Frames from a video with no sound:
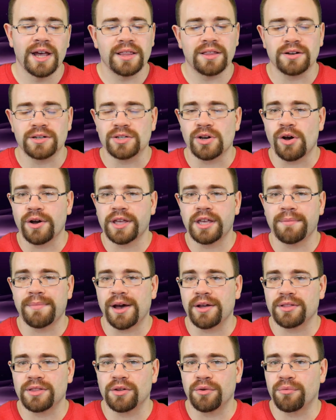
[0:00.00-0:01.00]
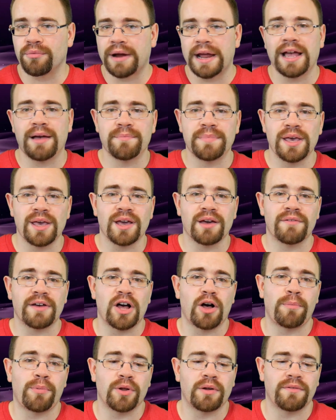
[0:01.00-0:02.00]
They're talking about the RAM being
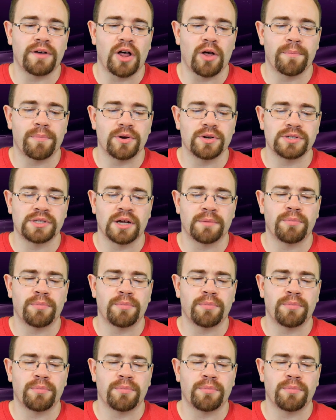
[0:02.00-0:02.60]
available to developers.